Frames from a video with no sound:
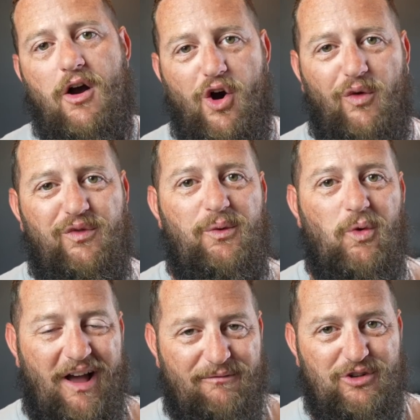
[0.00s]
Hopefully
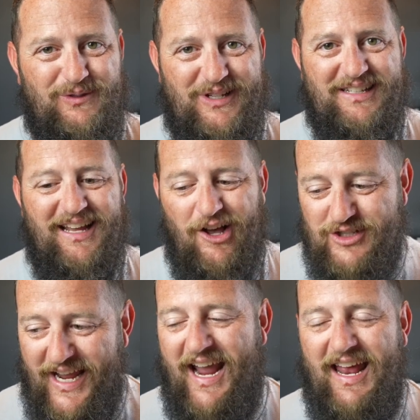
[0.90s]
we'll have those
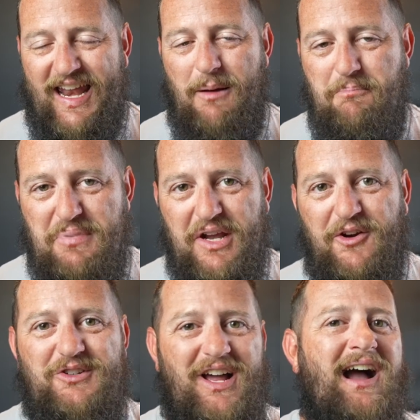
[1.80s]
details and a
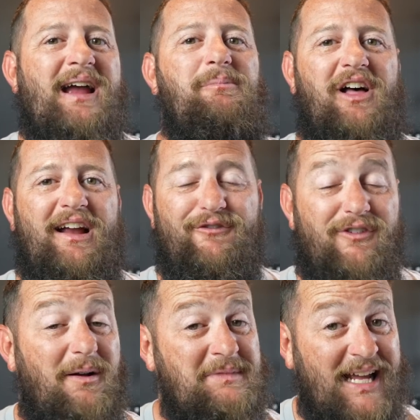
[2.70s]
bigger timeline from